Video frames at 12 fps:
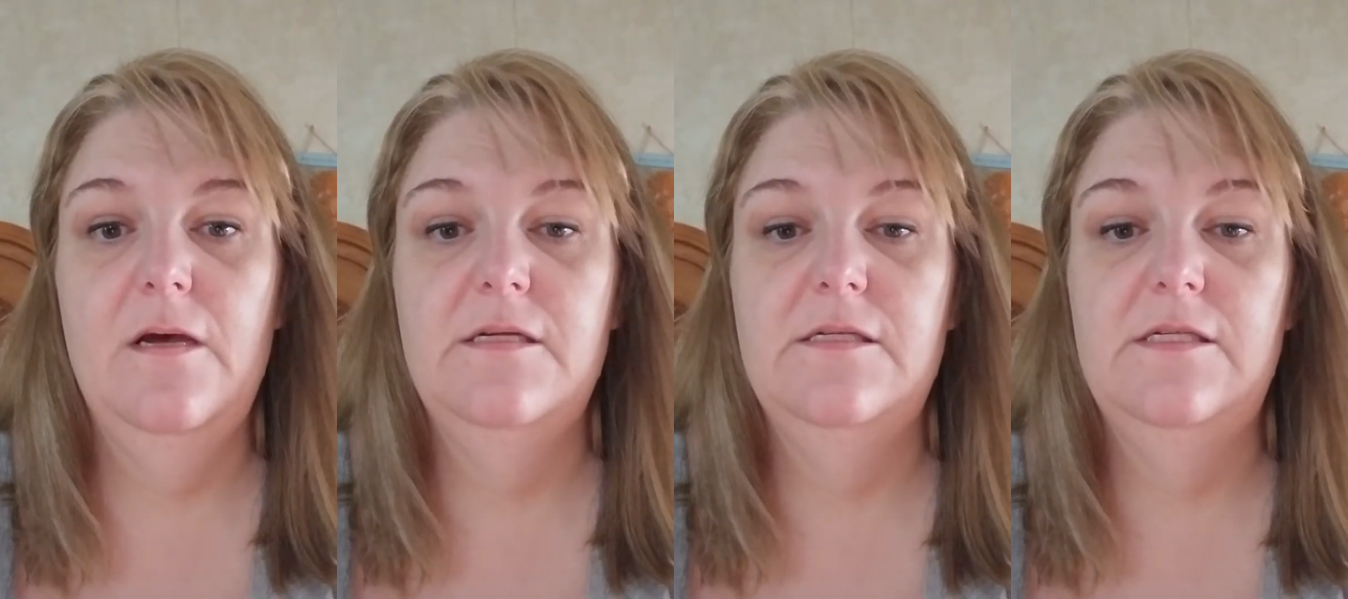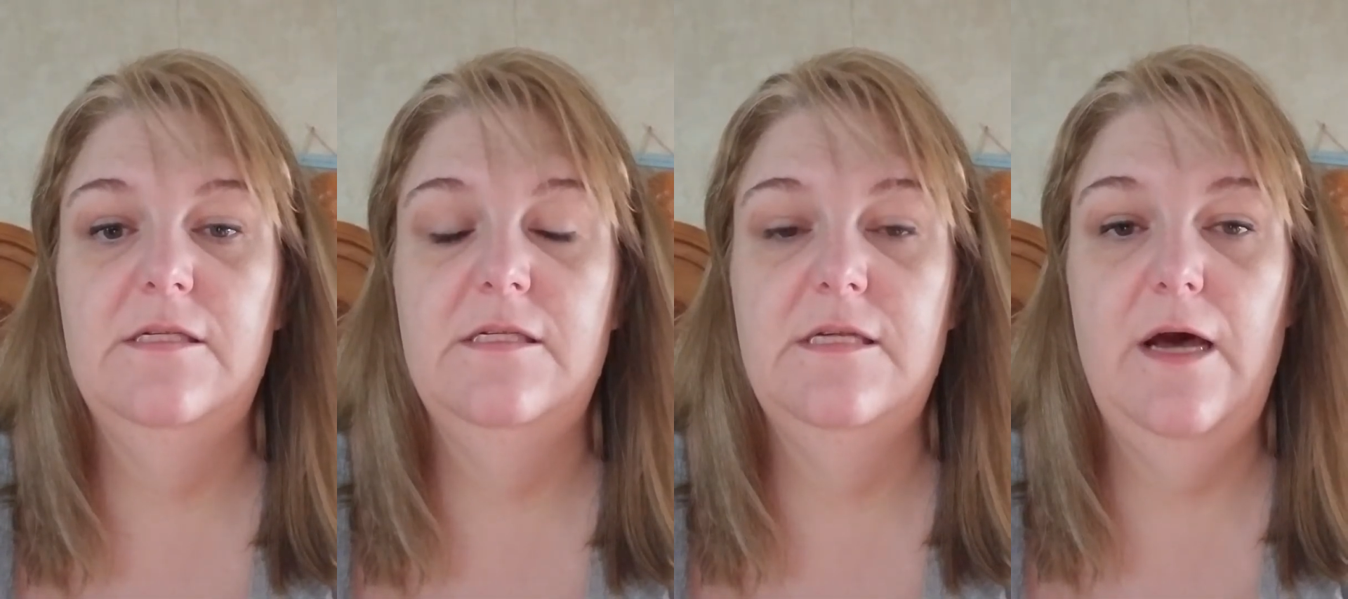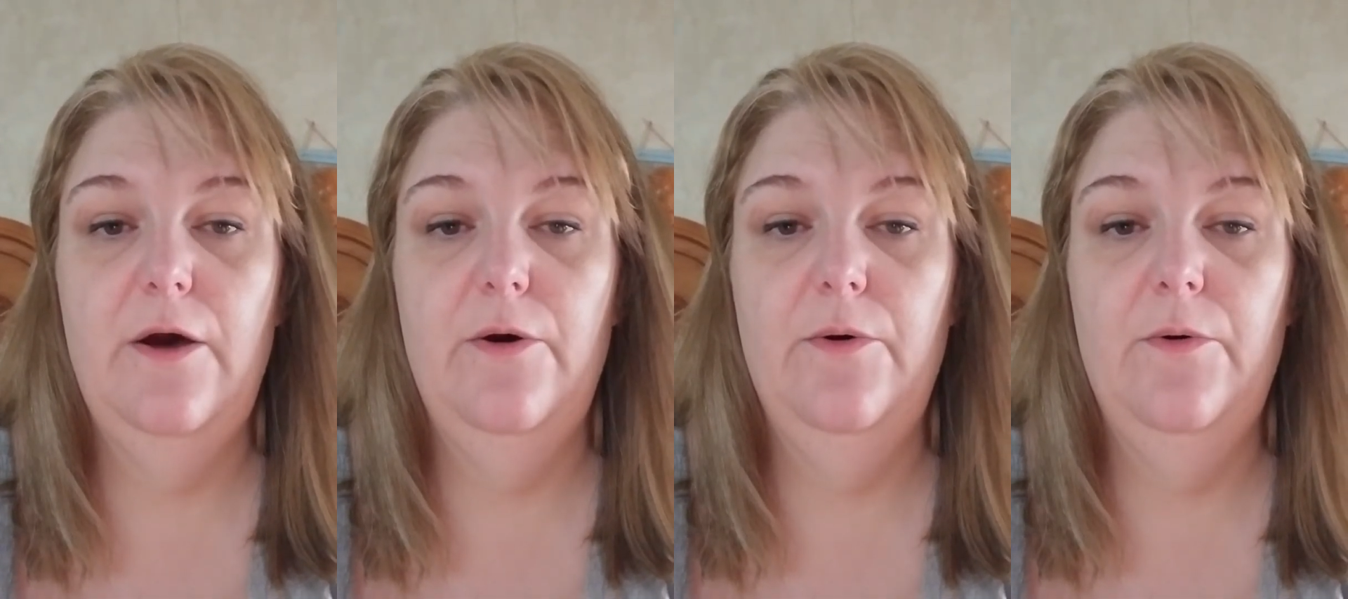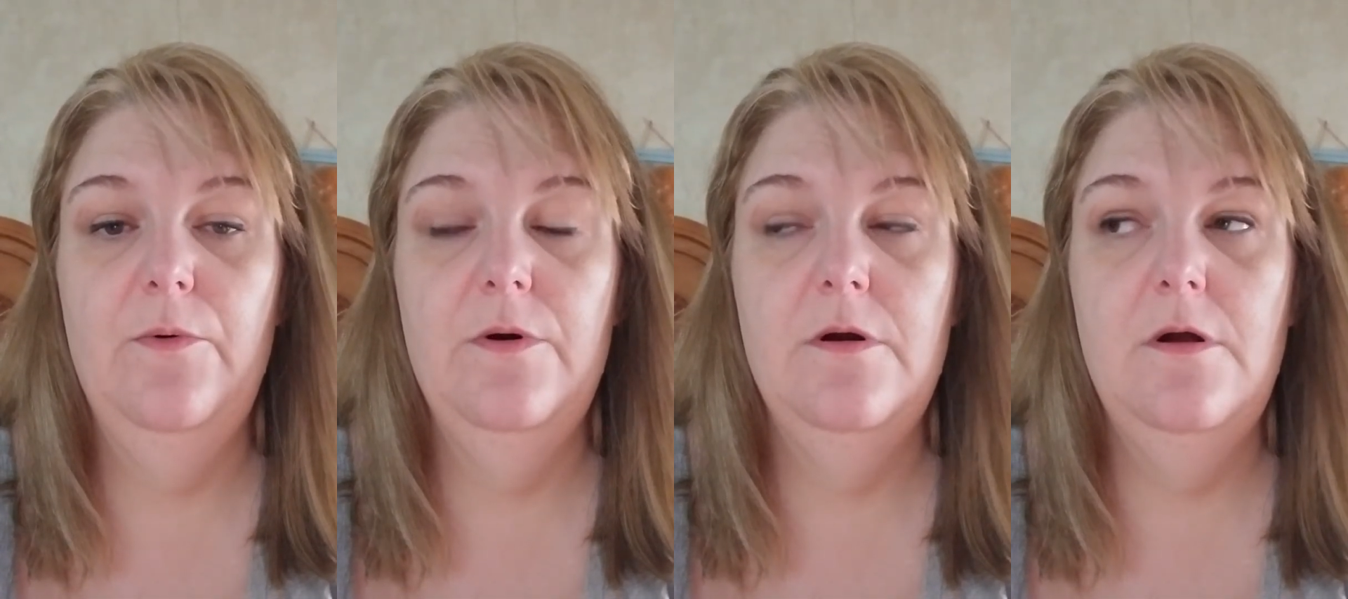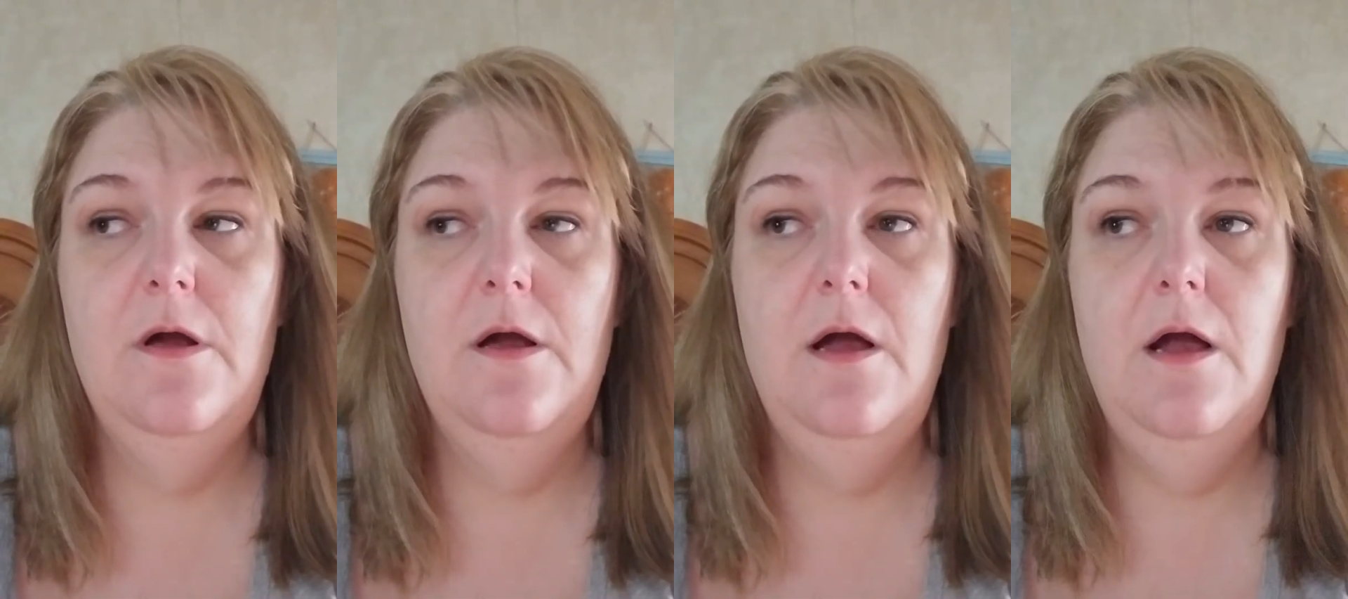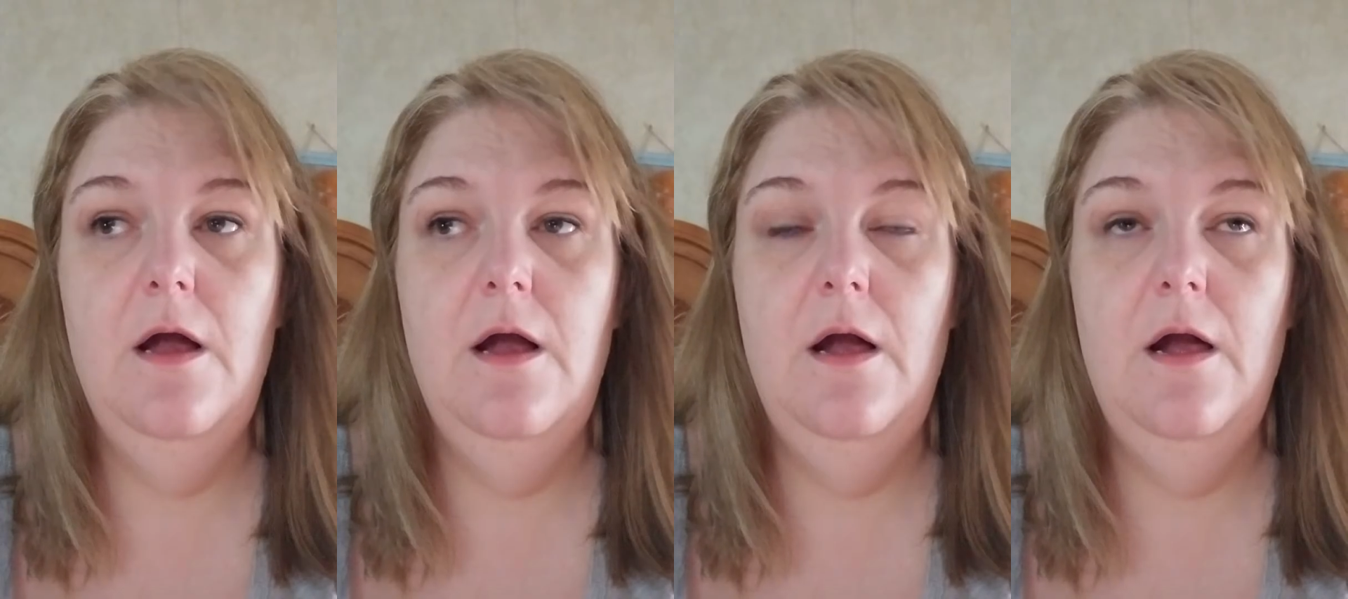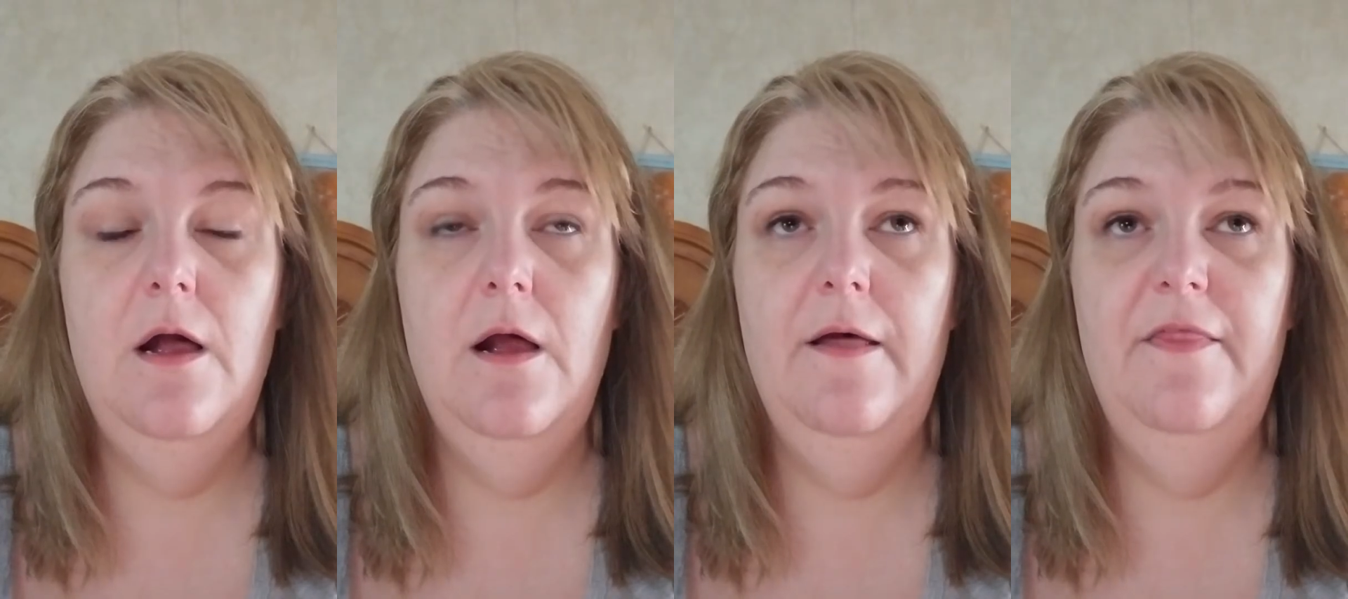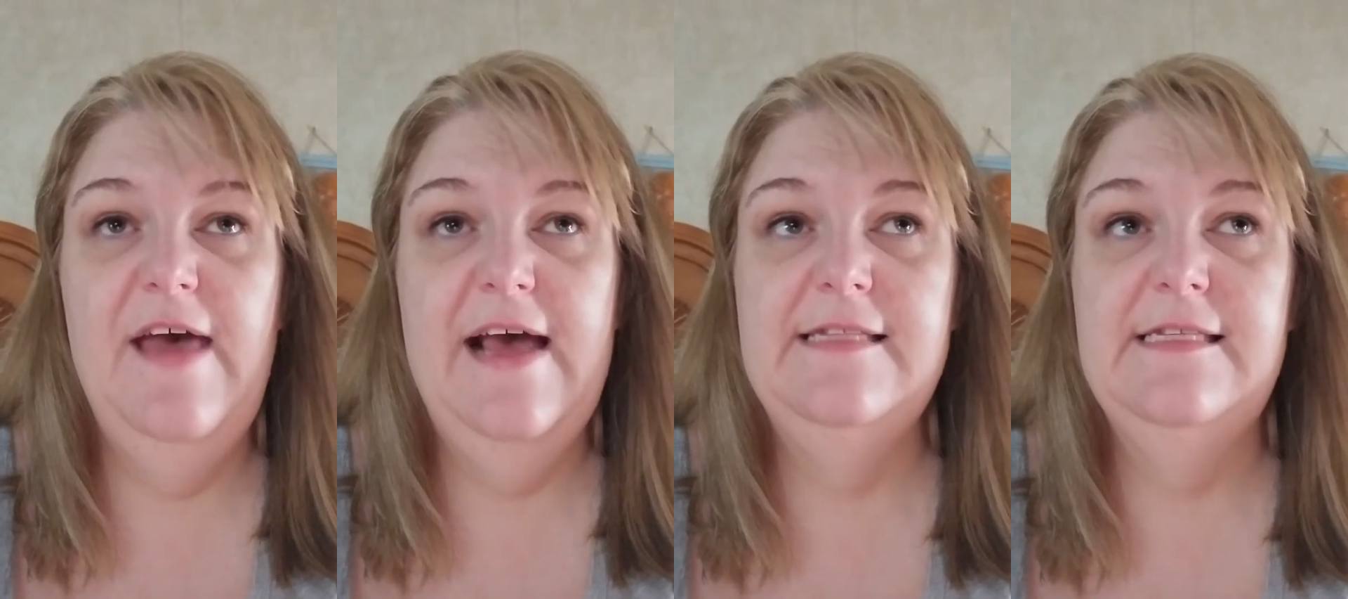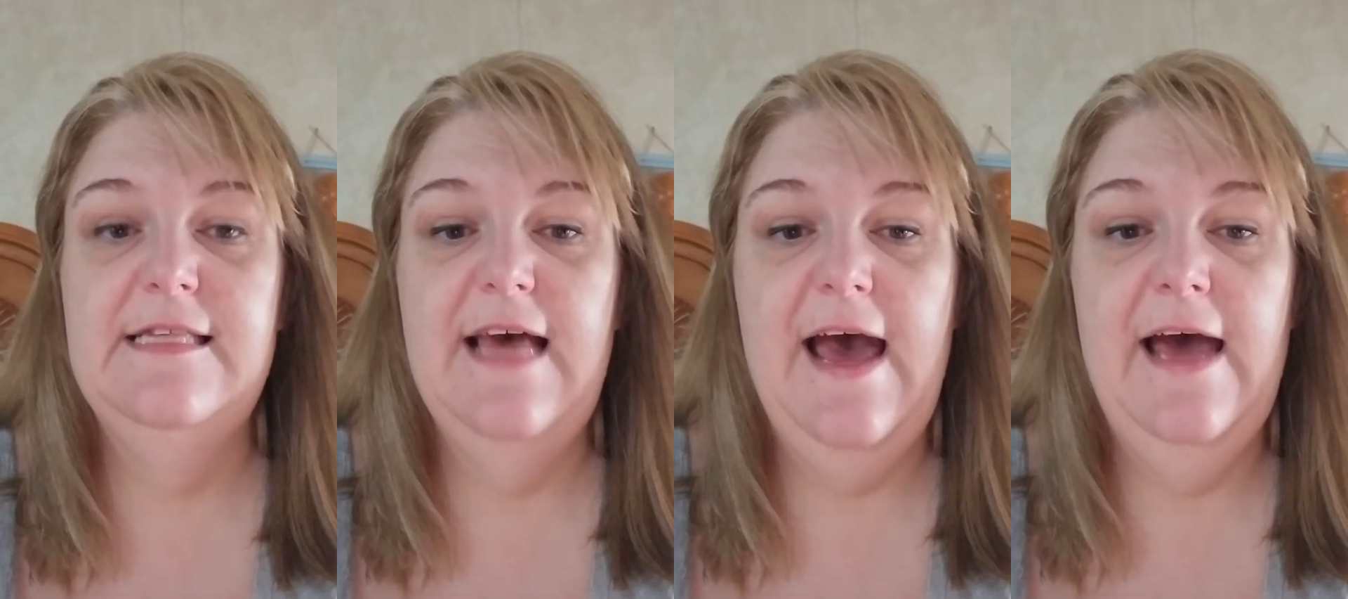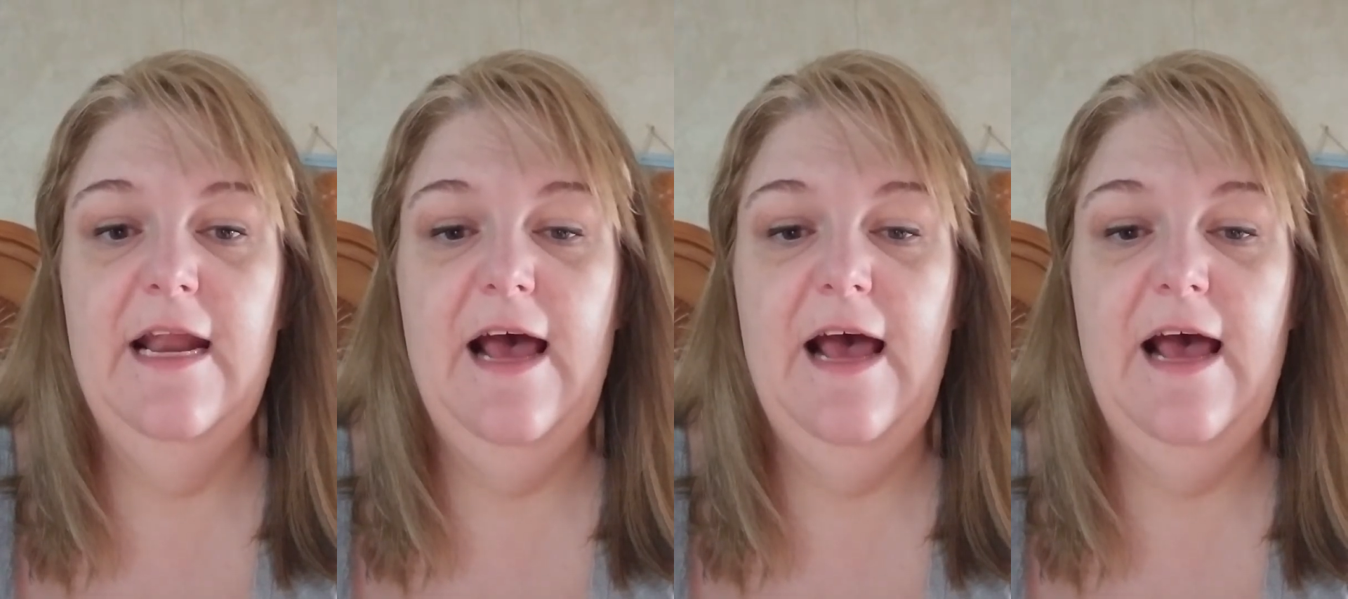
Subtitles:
So that's that.